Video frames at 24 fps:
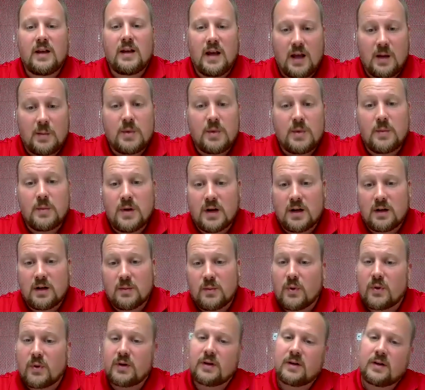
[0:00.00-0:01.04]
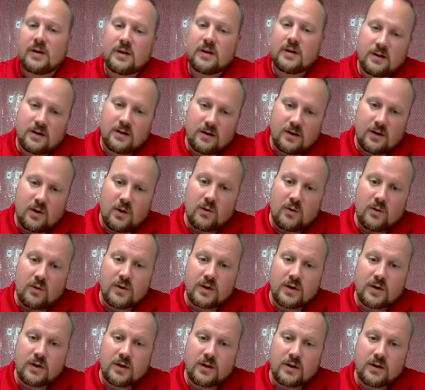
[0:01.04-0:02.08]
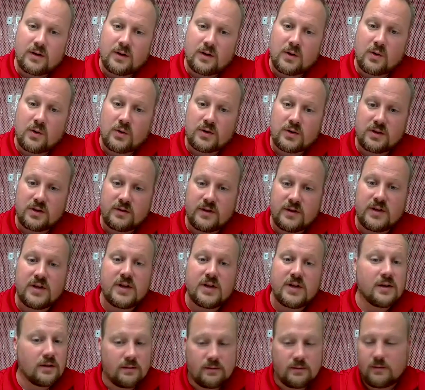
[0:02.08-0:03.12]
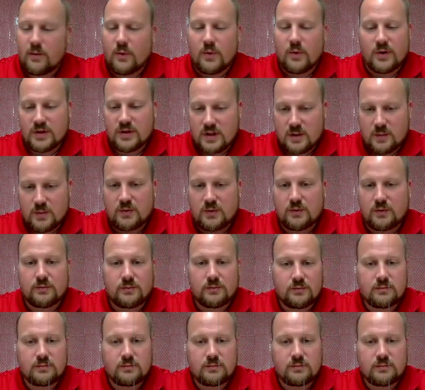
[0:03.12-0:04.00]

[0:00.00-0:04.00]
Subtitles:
can be big and important over the course of a year, for example.